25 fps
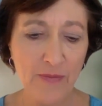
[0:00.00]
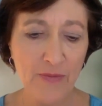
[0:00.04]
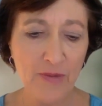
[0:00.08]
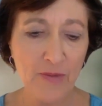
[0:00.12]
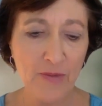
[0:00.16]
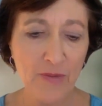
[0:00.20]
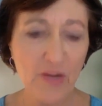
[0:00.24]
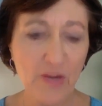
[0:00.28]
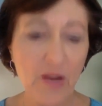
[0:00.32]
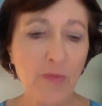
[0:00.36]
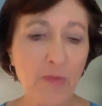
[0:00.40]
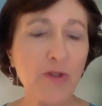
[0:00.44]

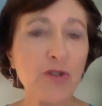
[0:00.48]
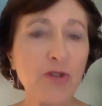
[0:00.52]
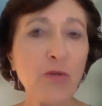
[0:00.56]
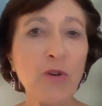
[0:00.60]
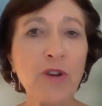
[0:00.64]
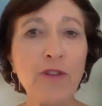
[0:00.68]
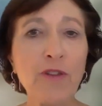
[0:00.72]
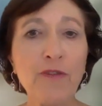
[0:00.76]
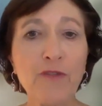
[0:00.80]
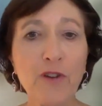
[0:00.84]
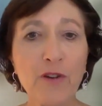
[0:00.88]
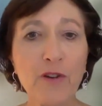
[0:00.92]
September
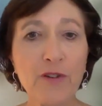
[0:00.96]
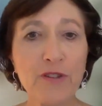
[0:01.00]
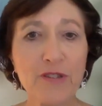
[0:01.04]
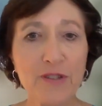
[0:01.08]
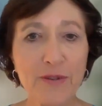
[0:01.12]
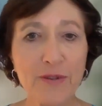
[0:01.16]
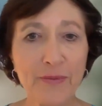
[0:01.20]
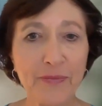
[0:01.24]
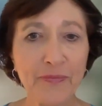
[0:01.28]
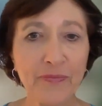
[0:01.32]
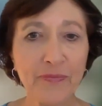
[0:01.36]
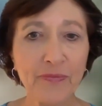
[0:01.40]
21st.
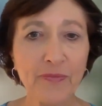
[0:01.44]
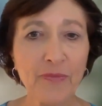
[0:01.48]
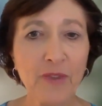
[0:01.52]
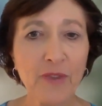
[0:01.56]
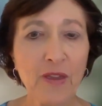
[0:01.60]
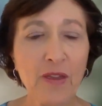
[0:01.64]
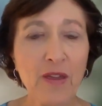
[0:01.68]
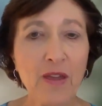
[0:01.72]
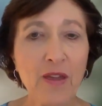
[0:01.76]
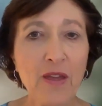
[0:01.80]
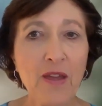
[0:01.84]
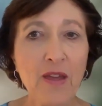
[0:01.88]

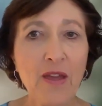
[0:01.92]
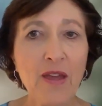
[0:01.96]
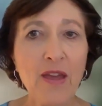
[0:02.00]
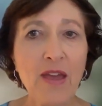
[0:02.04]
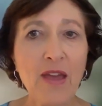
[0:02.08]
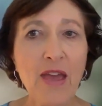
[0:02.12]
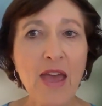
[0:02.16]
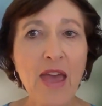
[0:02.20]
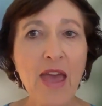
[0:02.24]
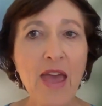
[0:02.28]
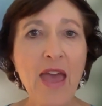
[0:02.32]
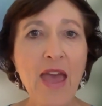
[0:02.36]

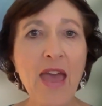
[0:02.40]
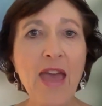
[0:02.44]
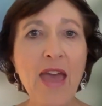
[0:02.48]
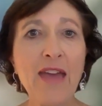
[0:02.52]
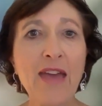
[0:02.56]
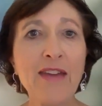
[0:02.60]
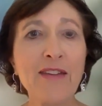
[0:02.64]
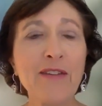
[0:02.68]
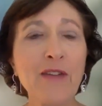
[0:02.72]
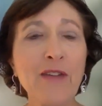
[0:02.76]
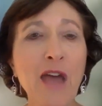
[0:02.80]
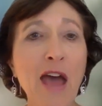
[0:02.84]

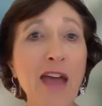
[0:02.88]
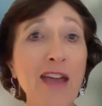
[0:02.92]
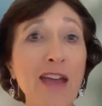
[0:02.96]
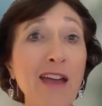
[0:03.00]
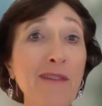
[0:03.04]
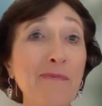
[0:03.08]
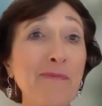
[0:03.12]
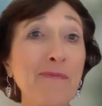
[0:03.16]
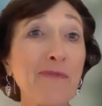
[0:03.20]
And I